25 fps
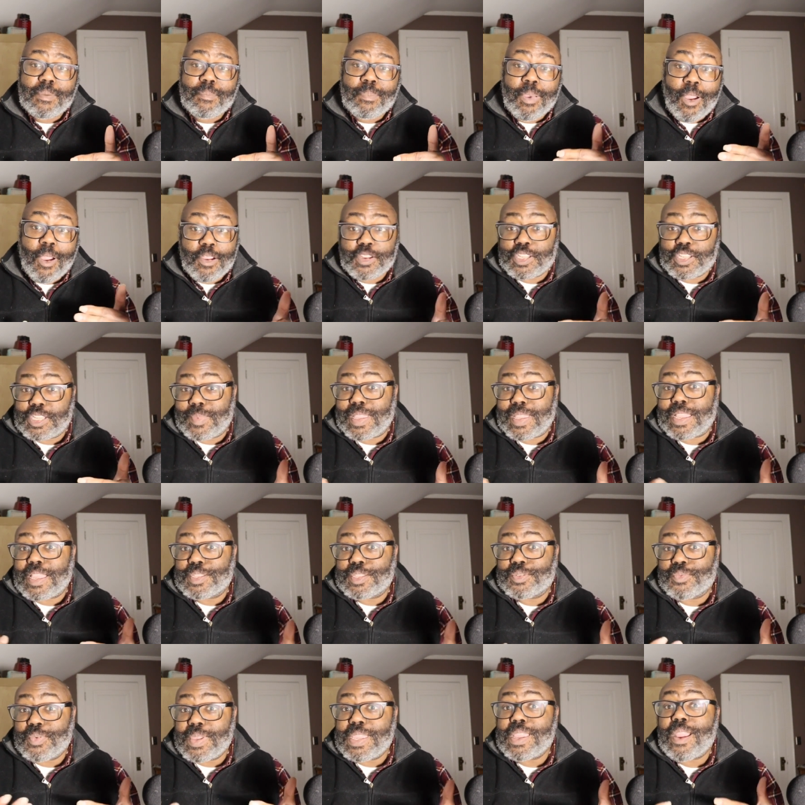partially
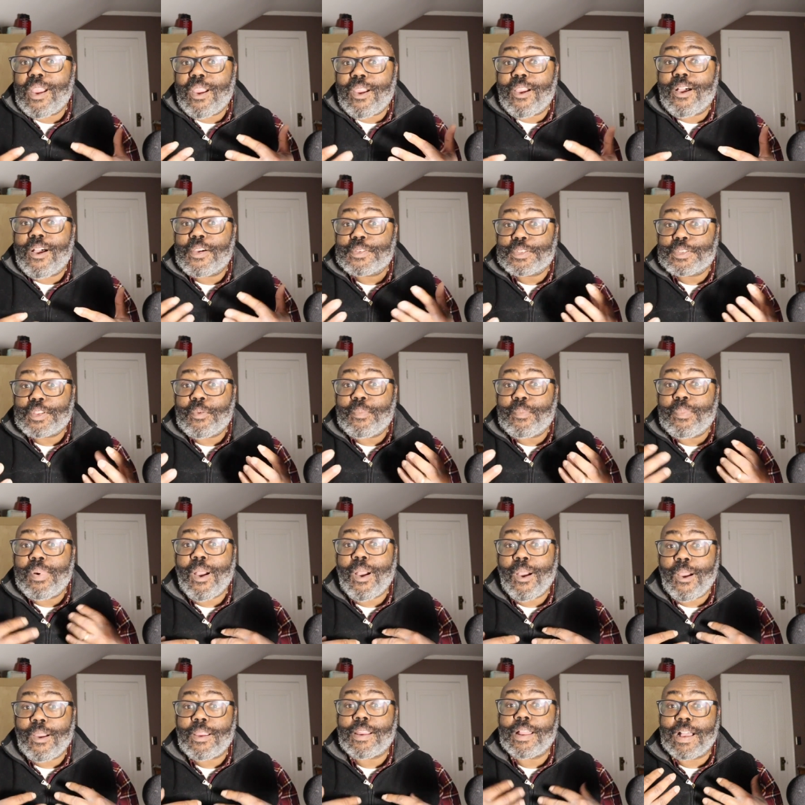because we are also
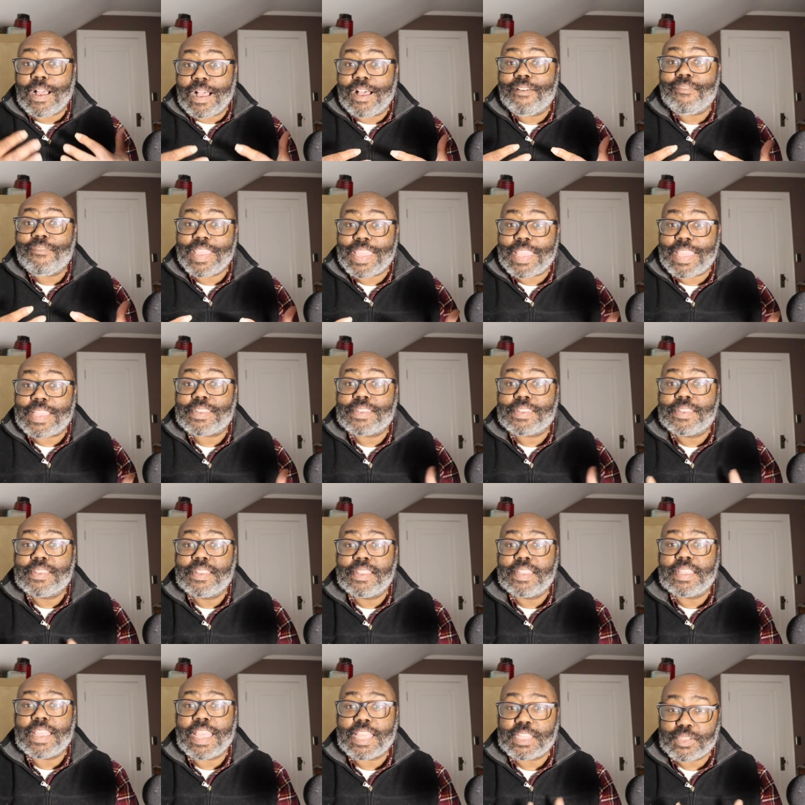part of it
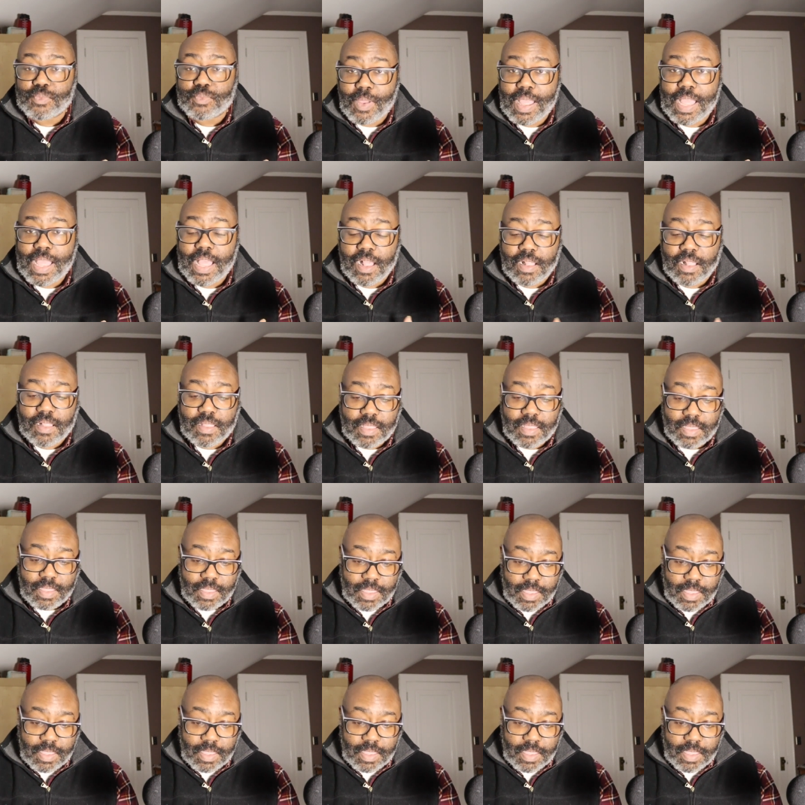as well.